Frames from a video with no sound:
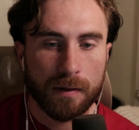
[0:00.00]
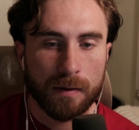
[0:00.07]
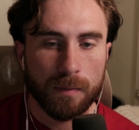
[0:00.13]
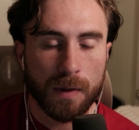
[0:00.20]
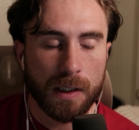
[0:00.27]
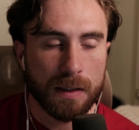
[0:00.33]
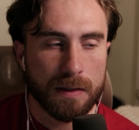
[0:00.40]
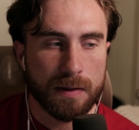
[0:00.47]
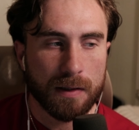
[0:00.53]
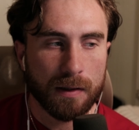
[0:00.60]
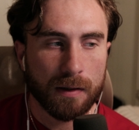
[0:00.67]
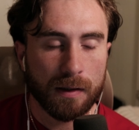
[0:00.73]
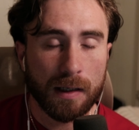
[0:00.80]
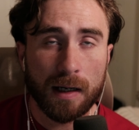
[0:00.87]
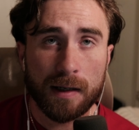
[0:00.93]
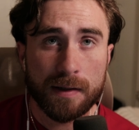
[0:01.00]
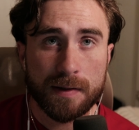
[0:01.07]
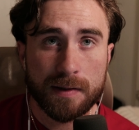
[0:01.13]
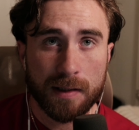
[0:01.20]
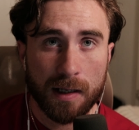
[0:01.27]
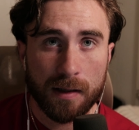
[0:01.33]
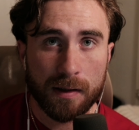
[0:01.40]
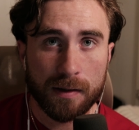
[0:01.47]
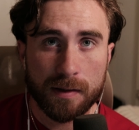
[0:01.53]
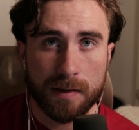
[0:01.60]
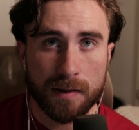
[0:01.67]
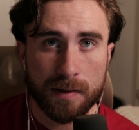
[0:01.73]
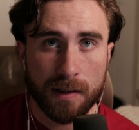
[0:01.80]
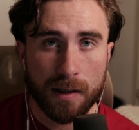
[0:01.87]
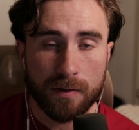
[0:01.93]
because God is silent in this
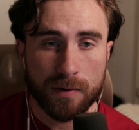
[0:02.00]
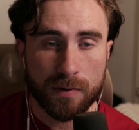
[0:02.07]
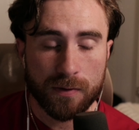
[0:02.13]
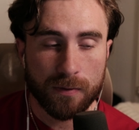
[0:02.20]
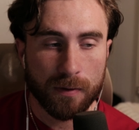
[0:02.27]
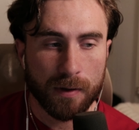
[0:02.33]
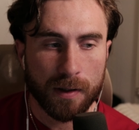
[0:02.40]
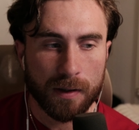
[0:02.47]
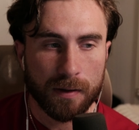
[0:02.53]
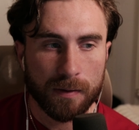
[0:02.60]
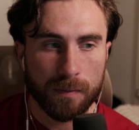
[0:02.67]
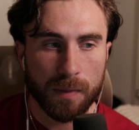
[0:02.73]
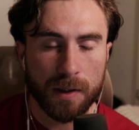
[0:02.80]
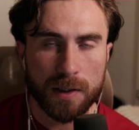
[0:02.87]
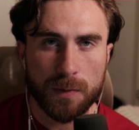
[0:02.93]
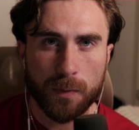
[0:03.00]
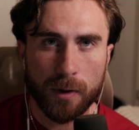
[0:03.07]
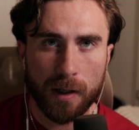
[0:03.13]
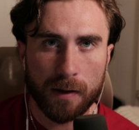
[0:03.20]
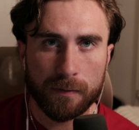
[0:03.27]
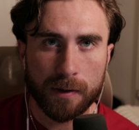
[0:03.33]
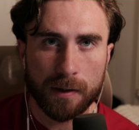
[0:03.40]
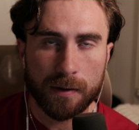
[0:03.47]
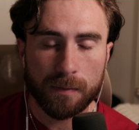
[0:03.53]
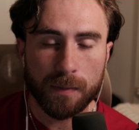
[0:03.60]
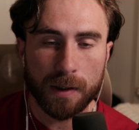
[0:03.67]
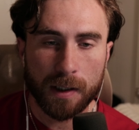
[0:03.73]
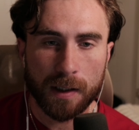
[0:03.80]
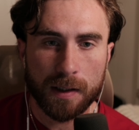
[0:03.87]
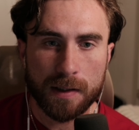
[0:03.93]
entire story, but he's provident,
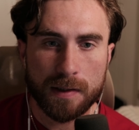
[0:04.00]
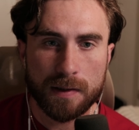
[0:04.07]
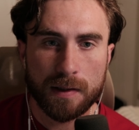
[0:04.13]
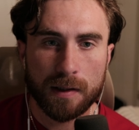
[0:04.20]
because